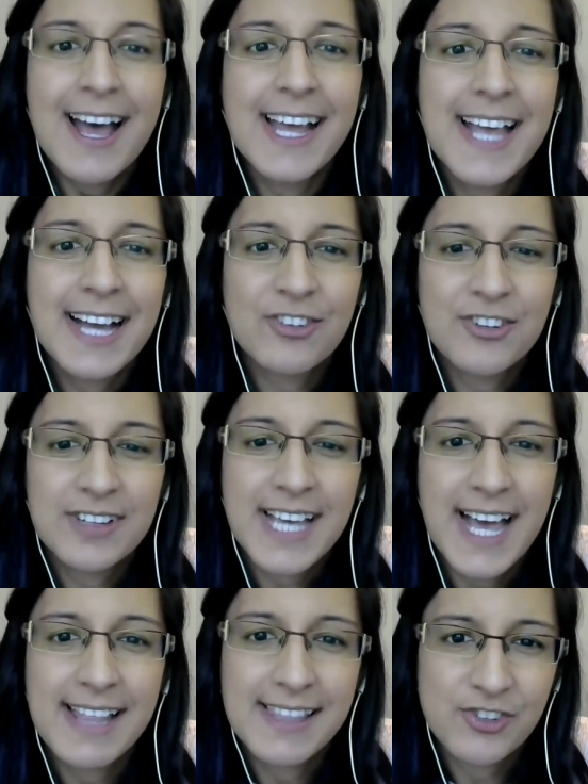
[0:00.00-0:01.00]
I actually
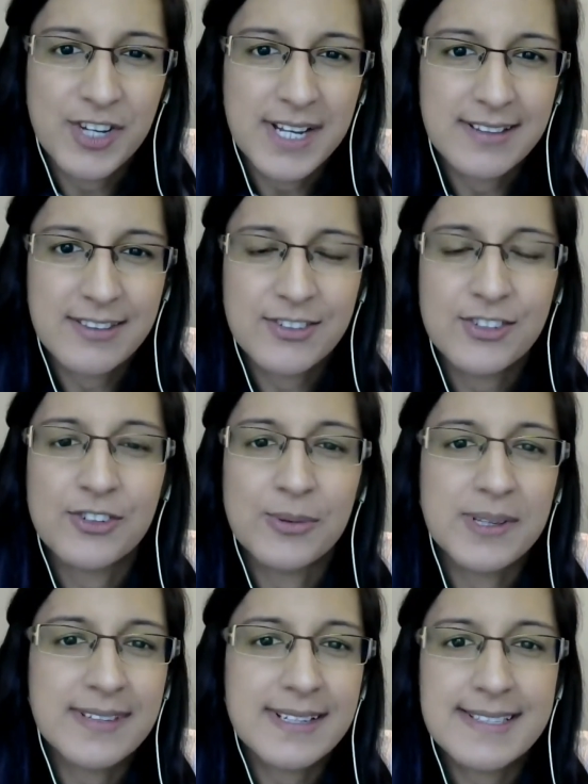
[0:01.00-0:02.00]
had the chance to
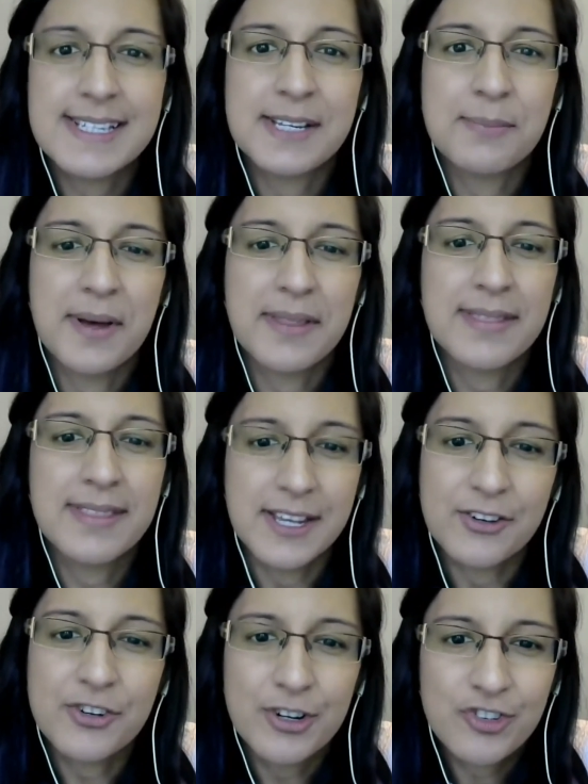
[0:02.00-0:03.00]
do a 16 month
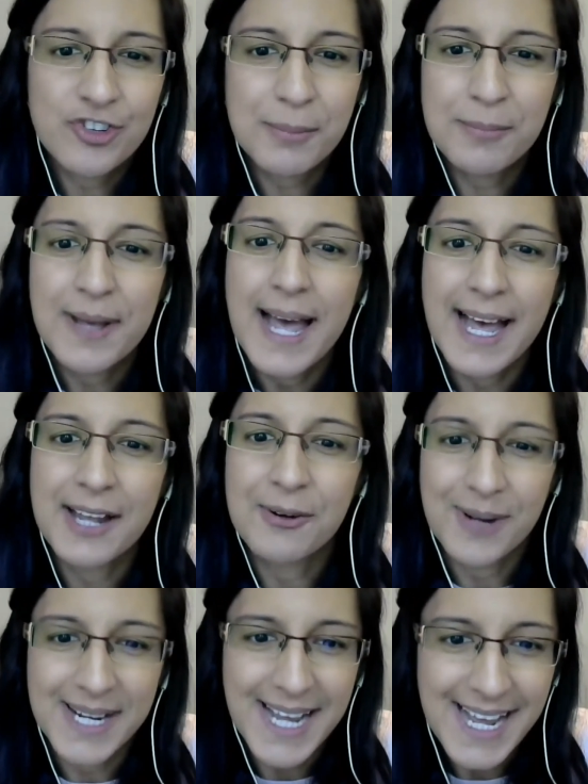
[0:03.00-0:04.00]
internship at
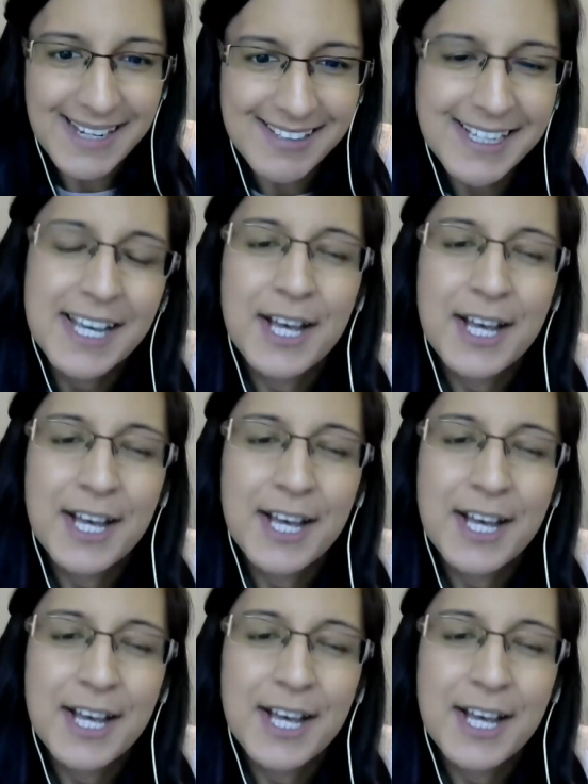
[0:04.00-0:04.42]
Red Hat.